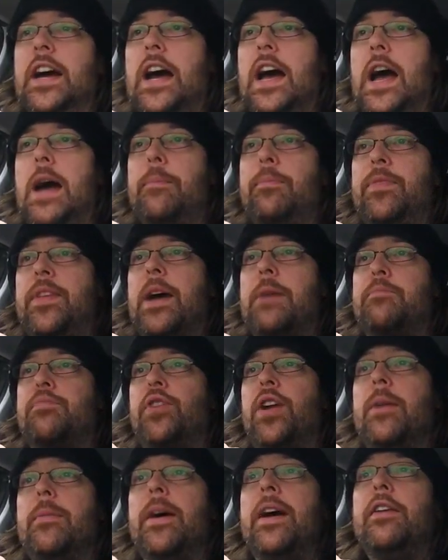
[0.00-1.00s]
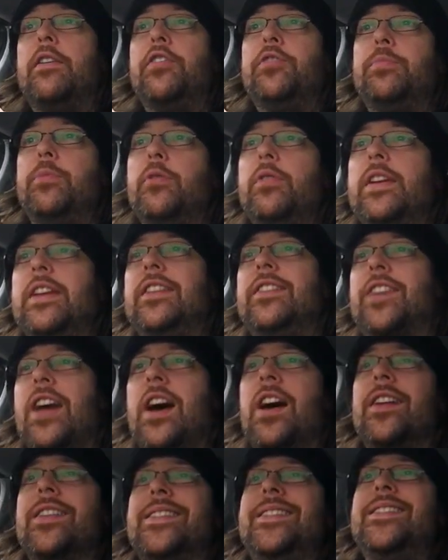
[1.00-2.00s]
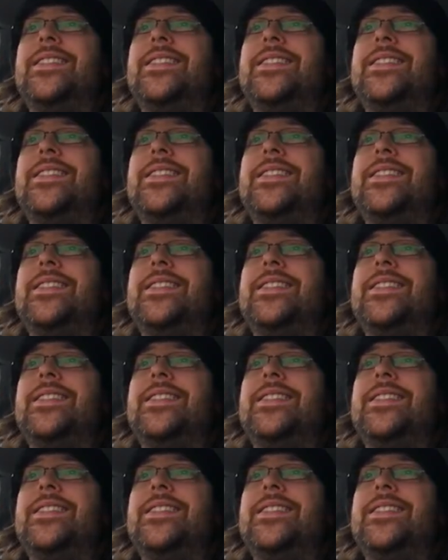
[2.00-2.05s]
and Primaris Marines are